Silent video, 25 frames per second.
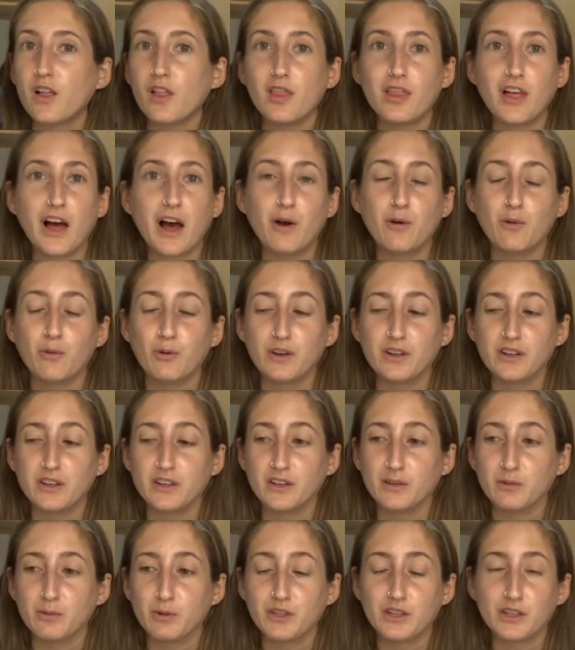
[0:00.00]
That
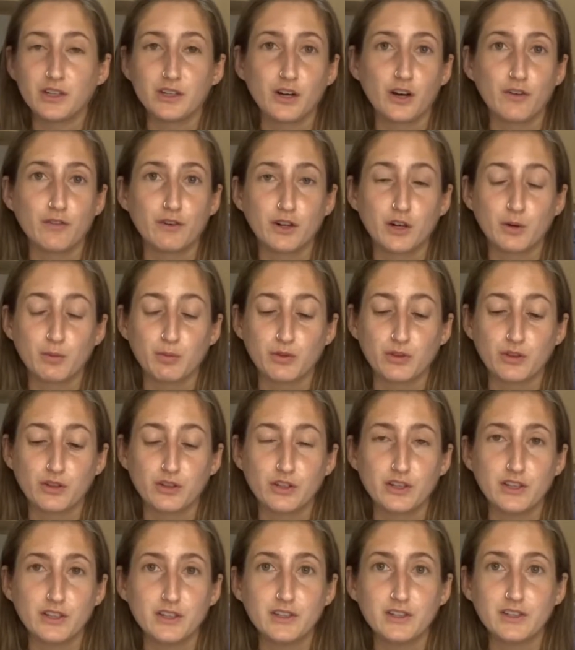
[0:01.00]
way we can cover it up with a
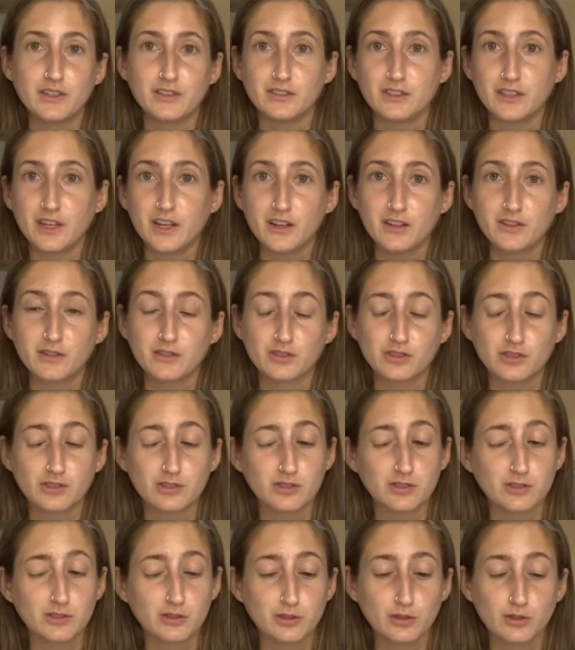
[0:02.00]
lid, and yeah, it's just
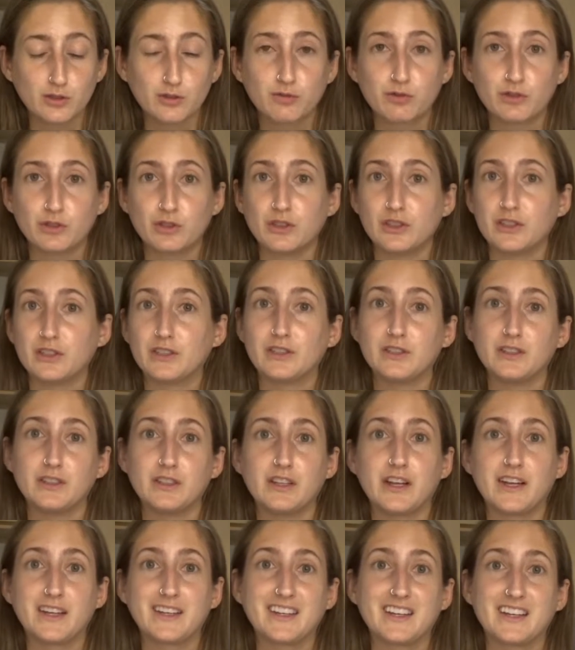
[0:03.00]
gonna cook for literally
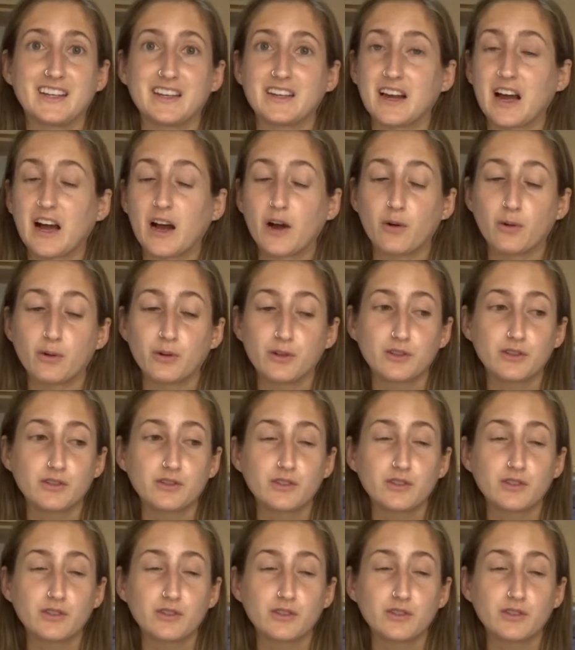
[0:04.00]
like an hour.